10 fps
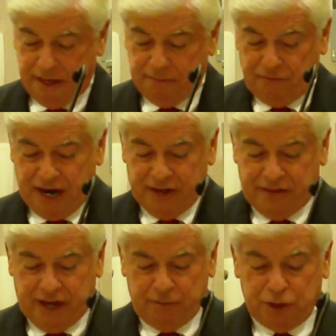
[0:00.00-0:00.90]
and
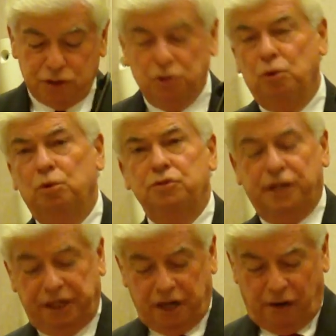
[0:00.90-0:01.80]
providing them with the tools
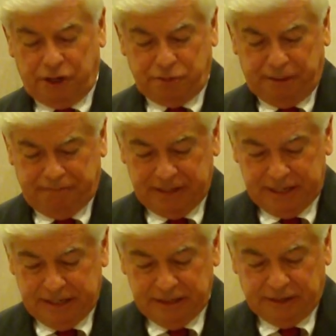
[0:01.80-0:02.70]
and encouragement
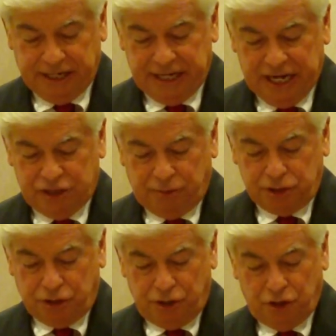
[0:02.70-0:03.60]
that they need to
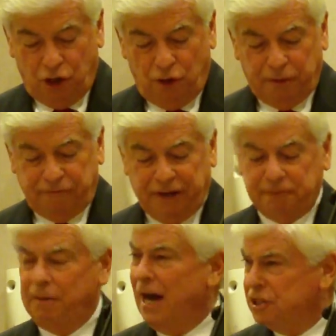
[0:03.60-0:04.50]
return home and
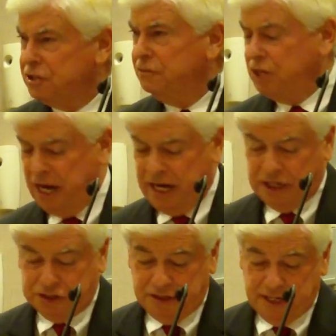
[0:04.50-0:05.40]
effect positive
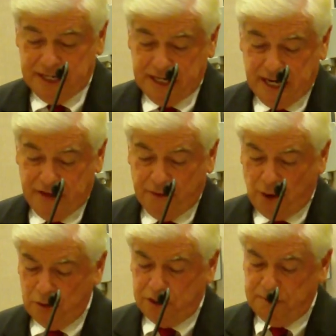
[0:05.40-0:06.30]
change in their
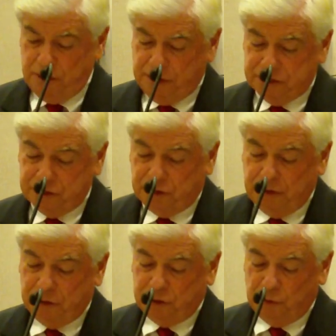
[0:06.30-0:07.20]
own communities and
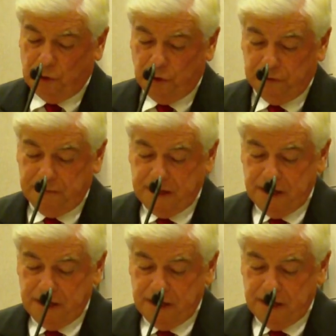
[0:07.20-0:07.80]
throughout the world.